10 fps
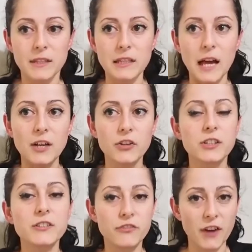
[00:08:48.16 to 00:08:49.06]
I
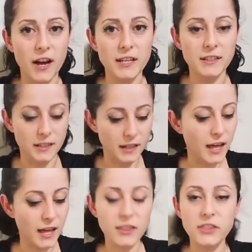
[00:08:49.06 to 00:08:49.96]
couldn't find a
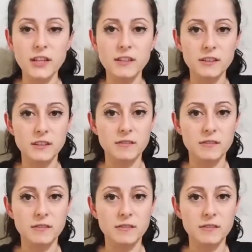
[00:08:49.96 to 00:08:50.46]
healthy